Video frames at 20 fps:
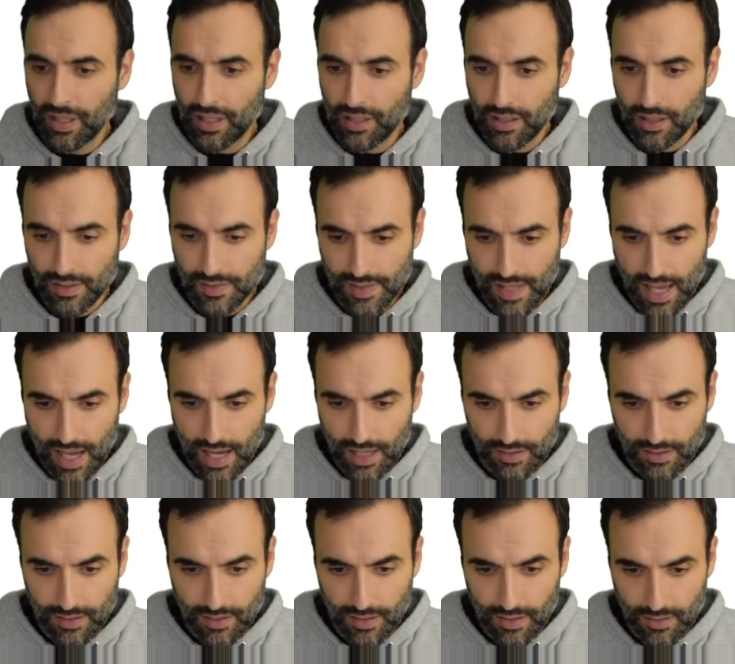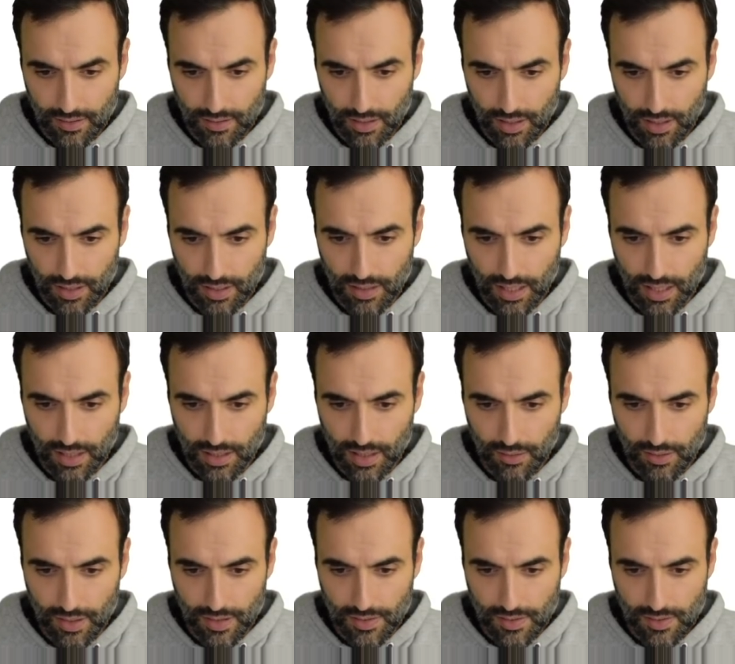me an exact date.
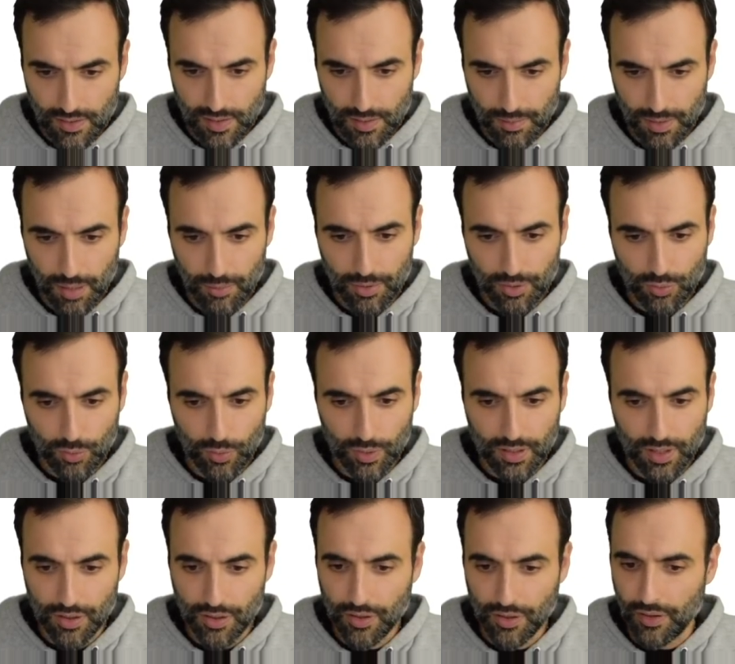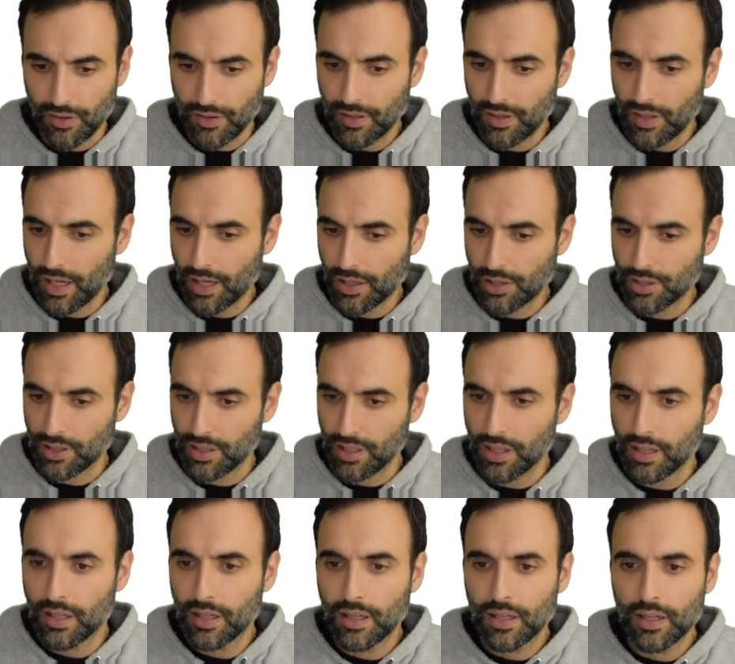There it is, September 23rd,
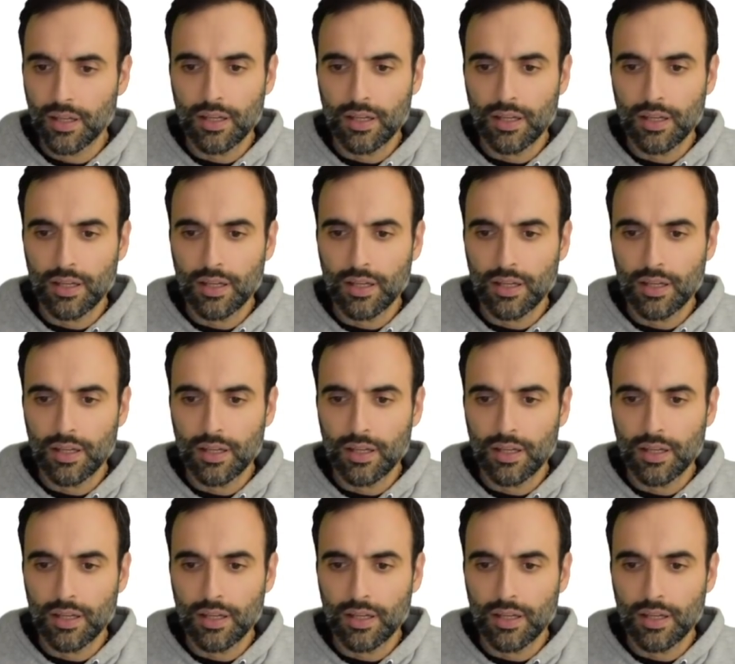actually.